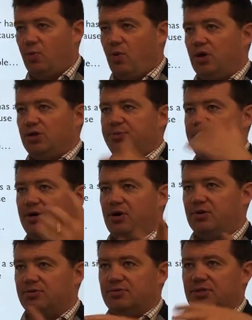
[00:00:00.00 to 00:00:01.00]
was
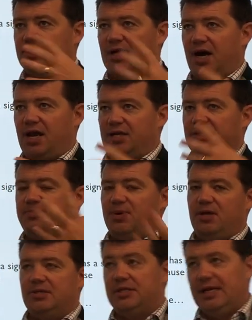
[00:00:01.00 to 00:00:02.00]
because of Stalin's
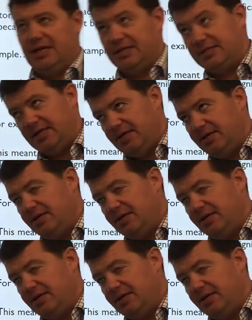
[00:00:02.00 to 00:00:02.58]
personality.